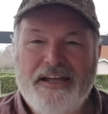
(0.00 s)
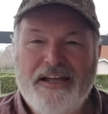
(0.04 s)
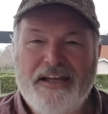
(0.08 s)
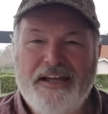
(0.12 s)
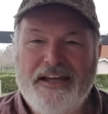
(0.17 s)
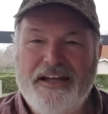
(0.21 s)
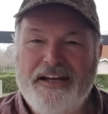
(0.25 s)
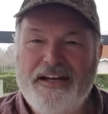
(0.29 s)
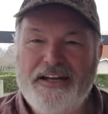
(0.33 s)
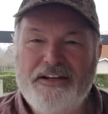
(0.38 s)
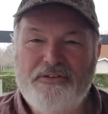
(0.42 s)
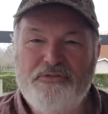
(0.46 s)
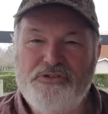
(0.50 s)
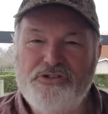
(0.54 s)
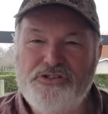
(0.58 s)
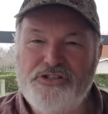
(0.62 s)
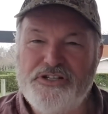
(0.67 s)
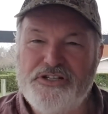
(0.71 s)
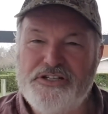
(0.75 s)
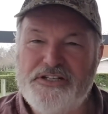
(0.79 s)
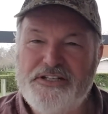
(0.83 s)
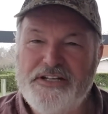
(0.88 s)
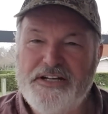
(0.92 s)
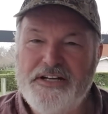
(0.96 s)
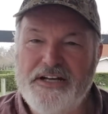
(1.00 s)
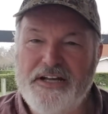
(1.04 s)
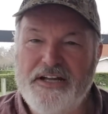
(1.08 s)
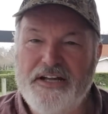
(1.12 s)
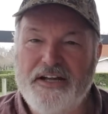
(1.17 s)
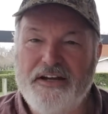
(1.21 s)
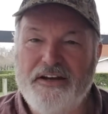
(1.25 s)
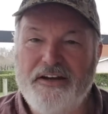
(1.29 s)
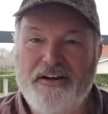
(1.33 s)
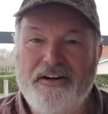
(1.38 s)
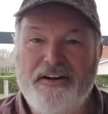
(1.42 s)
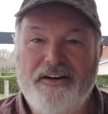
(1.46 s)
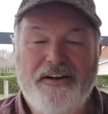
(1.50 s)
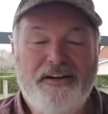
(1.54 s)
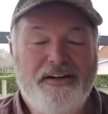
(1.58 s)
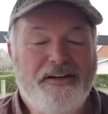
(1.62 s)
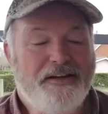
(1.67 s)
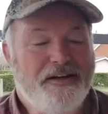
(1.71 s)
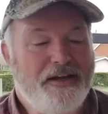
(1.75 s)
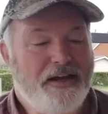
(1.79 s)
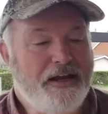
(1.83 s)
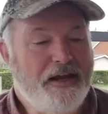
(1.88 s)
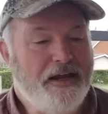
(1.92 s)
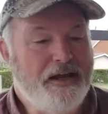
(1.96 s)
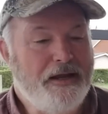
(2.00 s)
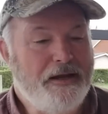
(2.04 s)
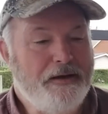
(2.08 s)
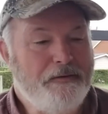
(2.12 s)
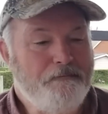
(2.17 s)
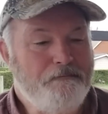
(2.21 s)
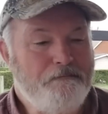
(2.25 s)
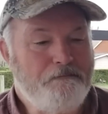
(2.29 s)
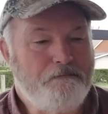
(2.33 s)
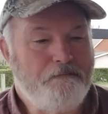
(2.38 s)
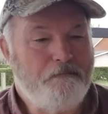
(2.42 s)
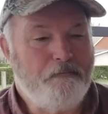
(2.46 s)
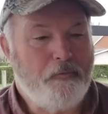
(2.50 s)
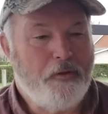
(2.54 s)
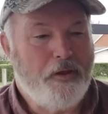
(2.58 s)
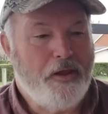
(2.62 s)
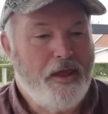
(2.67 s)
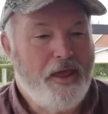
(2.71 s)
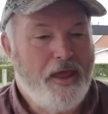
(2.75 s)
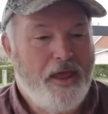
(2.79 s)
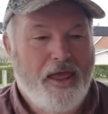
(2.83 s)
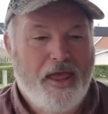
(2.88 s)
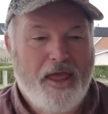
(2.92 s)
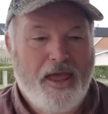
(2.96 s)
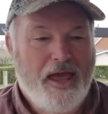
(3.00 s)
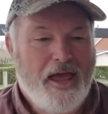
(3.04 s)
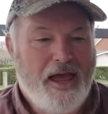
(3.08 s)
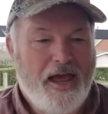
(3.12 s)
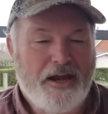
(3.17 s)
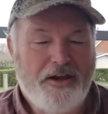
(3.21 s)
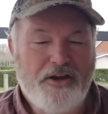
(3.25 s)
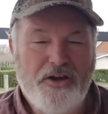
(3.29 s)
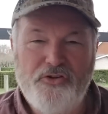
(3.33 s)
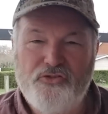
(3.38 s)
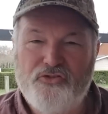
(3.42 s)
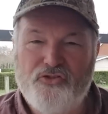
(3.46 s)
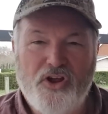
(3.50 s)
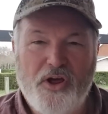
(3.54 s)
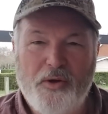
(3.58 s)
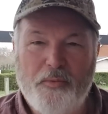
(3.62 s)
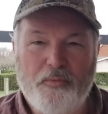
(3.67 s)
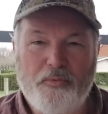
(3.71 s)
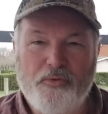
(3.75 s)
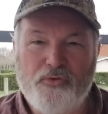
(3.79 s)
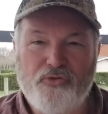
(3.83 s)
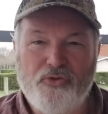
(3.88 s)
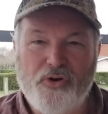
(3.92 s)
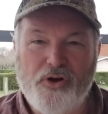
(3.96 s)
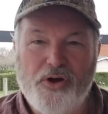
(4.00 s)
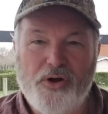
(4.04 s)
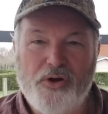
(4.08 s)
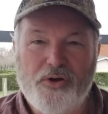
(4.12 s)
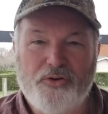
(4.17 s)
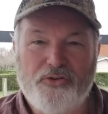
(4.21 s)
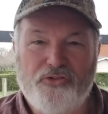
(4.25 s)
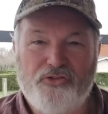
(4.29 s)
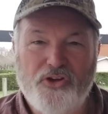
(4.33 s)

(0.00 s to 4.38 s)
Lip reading: and it was just sitting there, and I knew something was wrong.